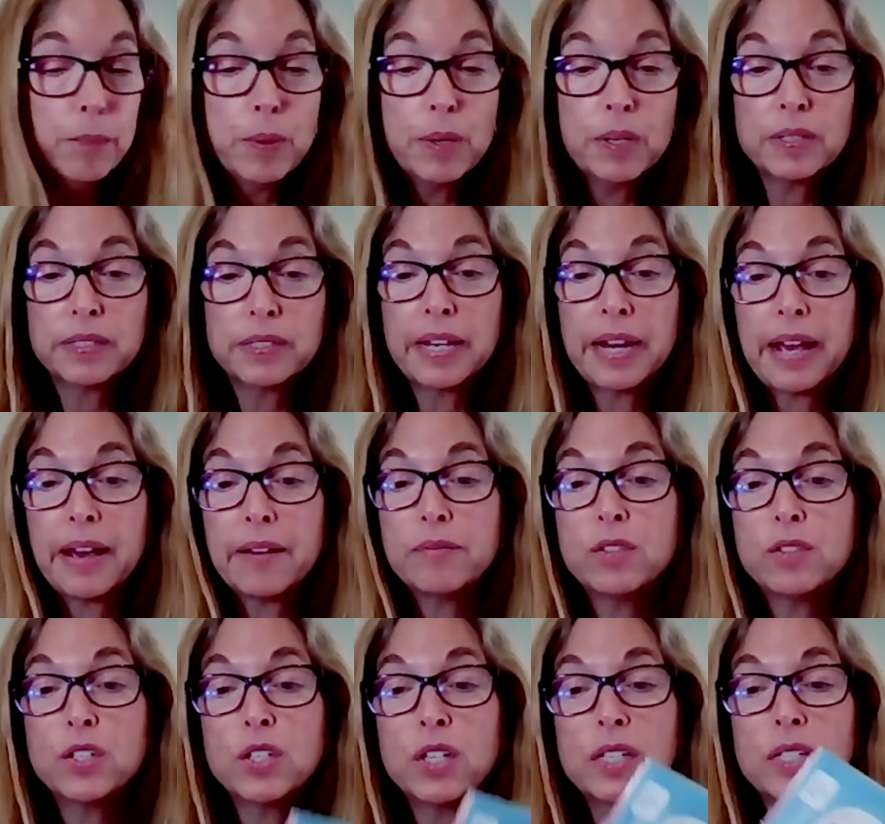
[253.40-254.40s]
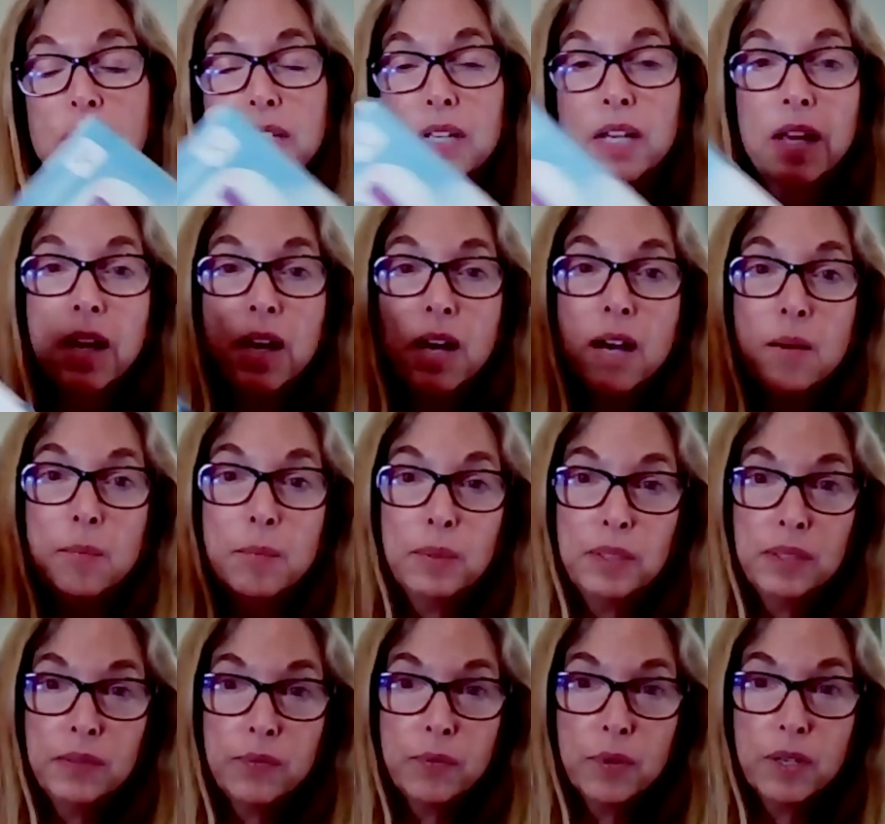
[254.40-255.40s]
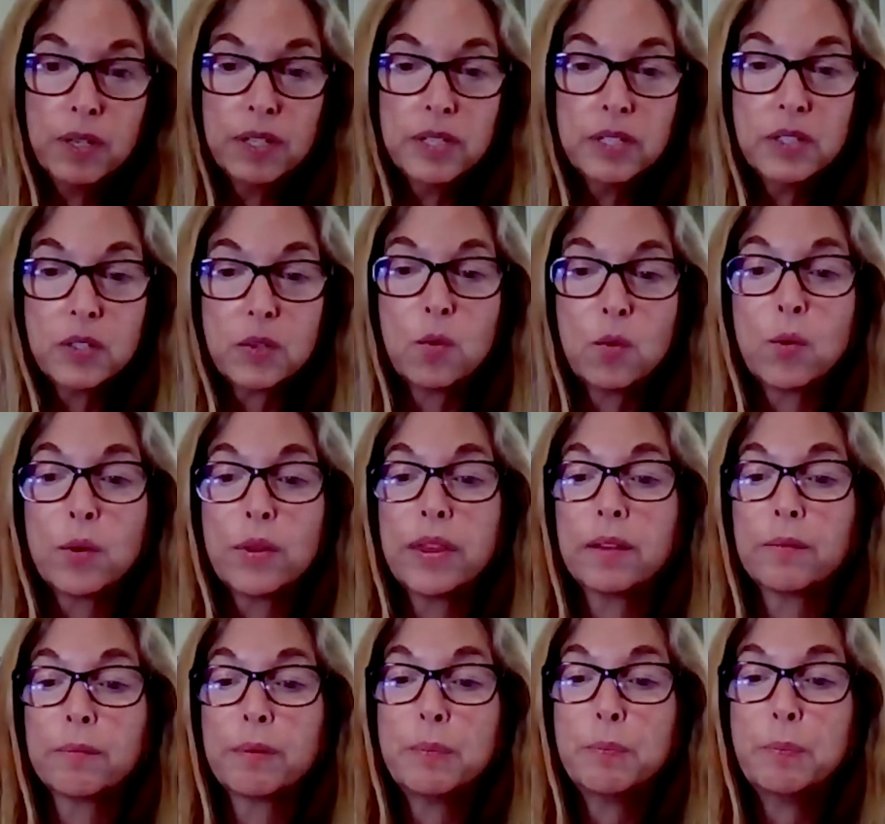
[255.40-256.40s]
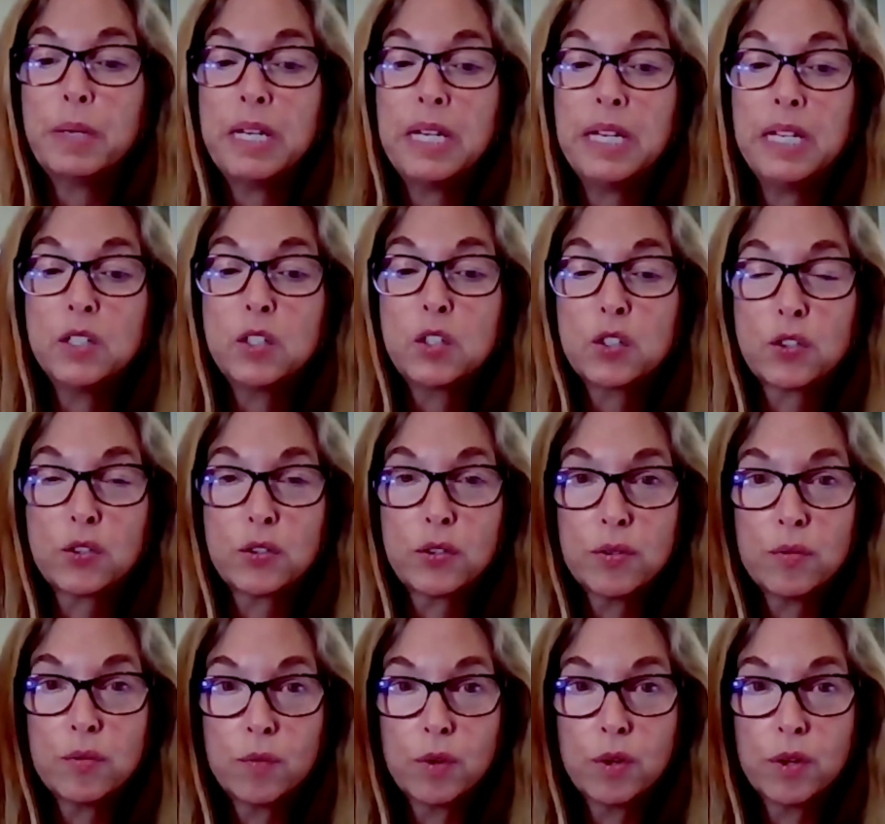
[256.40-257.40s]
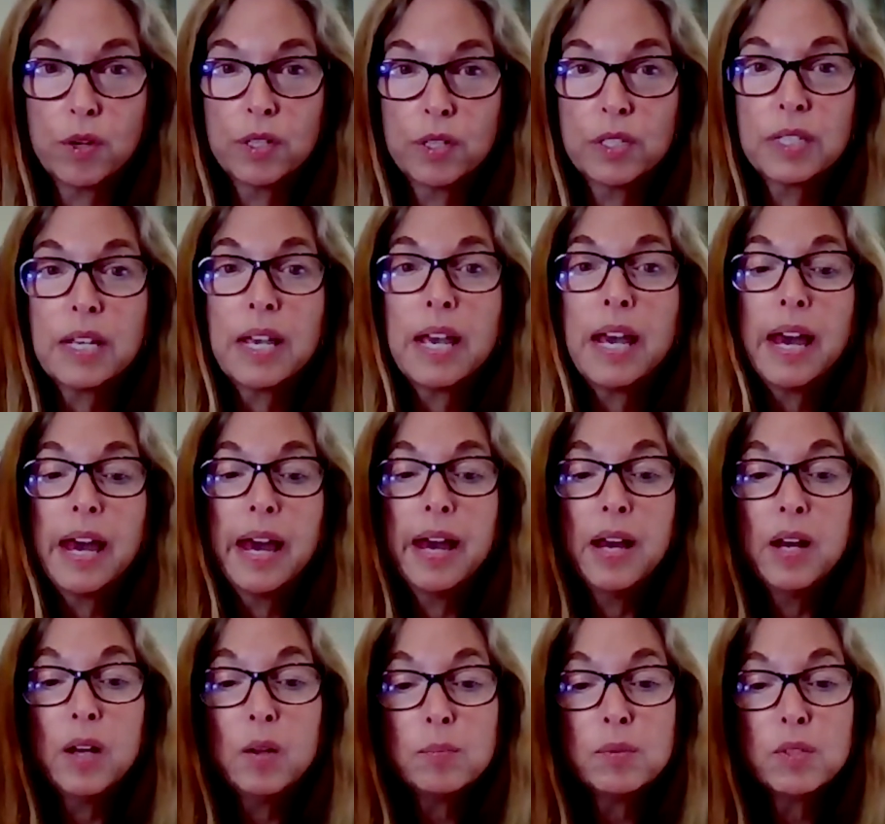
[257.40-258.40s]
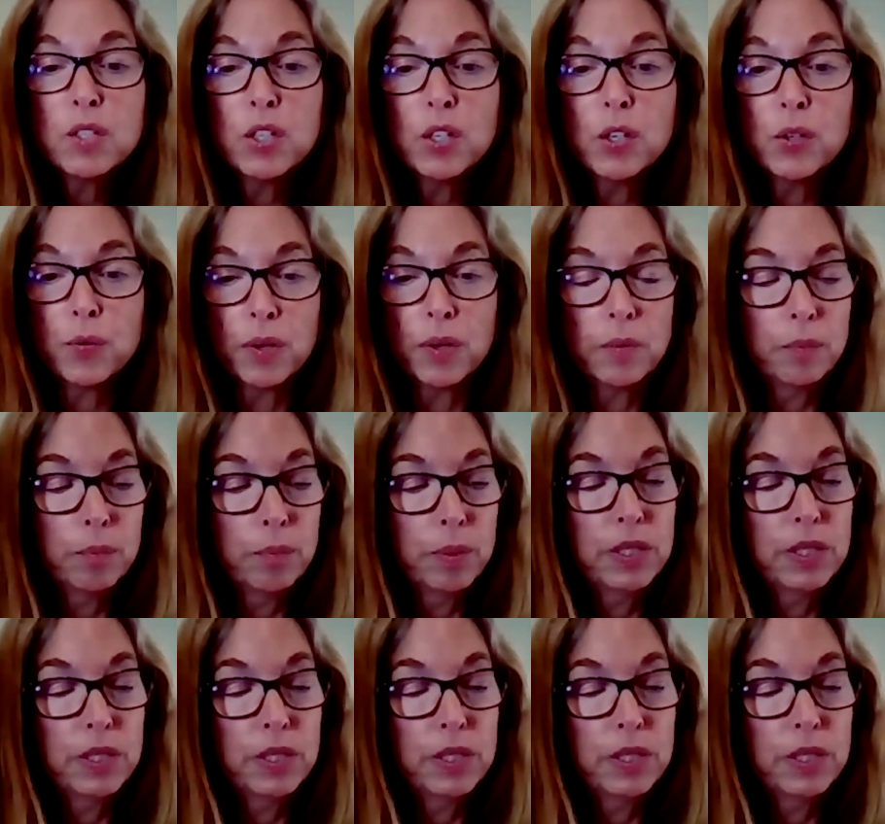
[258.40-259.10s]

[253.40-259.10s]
books that have just a couple of words or that repeat certain words help children,